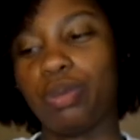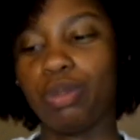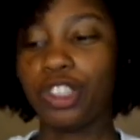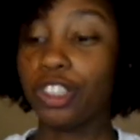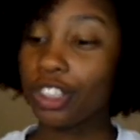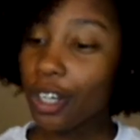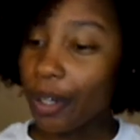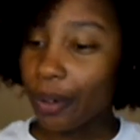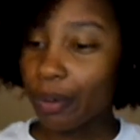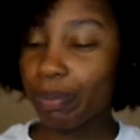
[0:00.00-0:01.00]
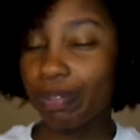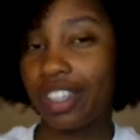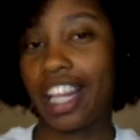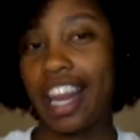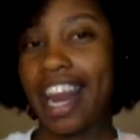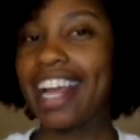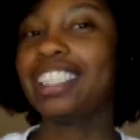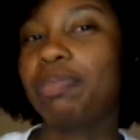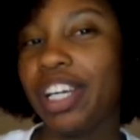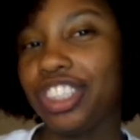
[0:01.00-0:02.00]
So the next
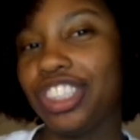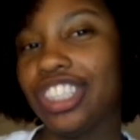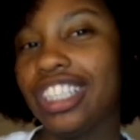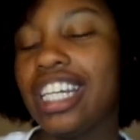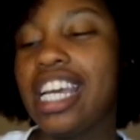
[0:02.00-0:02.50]
picture